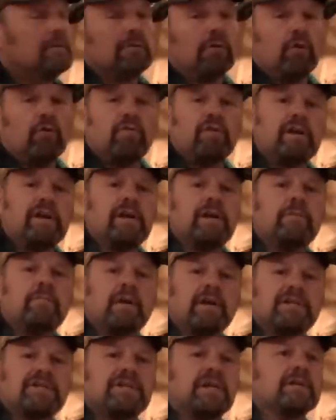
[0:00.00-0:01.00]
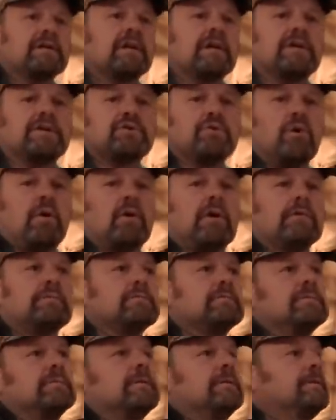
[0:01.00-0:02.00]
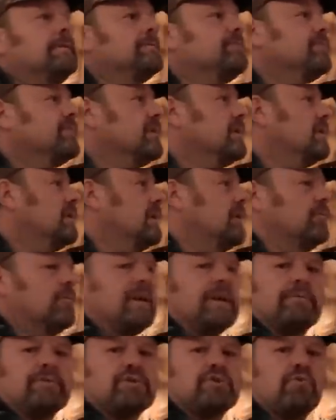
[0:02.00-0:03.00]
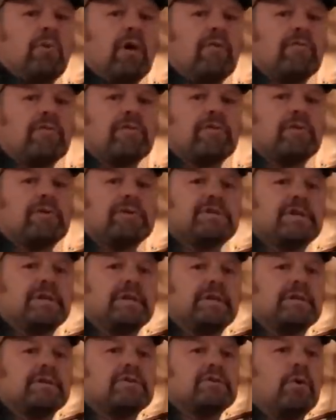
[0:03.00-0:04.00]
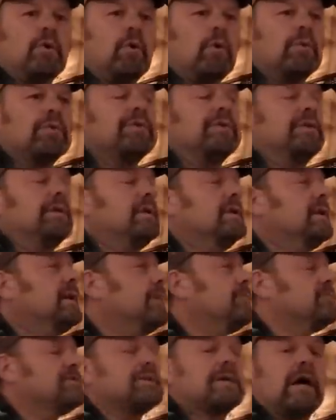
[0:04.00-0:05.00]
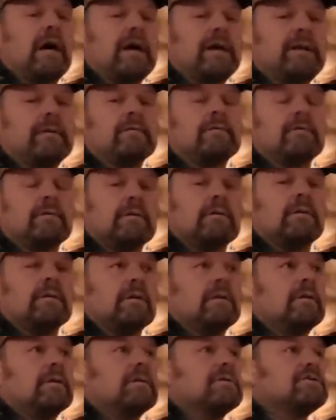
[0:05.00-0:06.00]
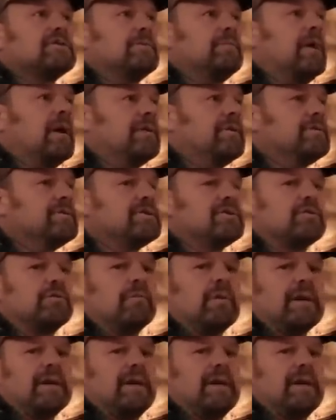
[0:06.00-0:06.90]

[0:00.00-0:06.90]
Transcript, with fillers: over here, my son got drawn uh, when he was 12 or 13 years old, and I was guiding some hunters, so my